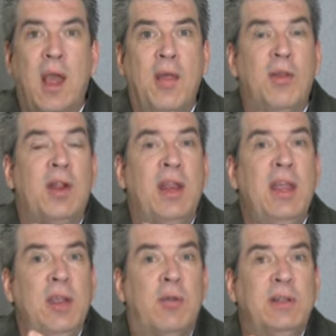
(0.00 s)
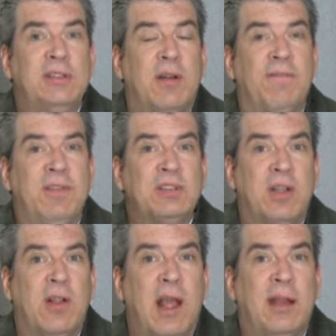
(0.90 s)
They're going to increase their
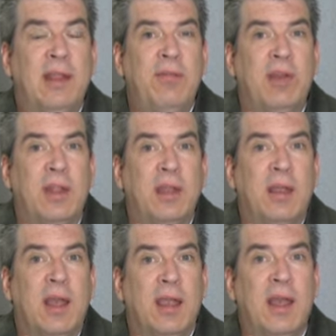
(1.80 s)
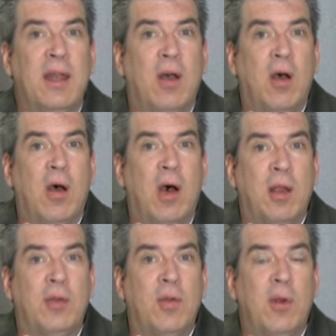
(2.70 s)
physical activity. Again,
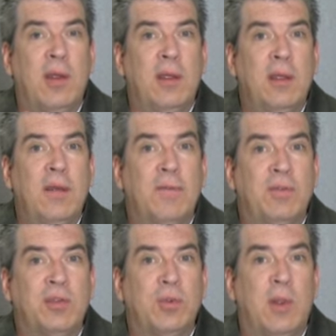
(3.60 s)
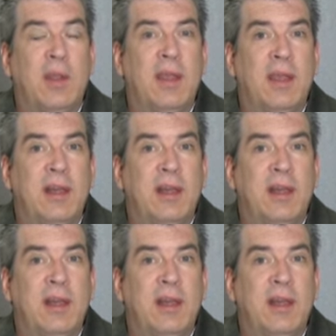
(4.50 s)
auditory, visual, and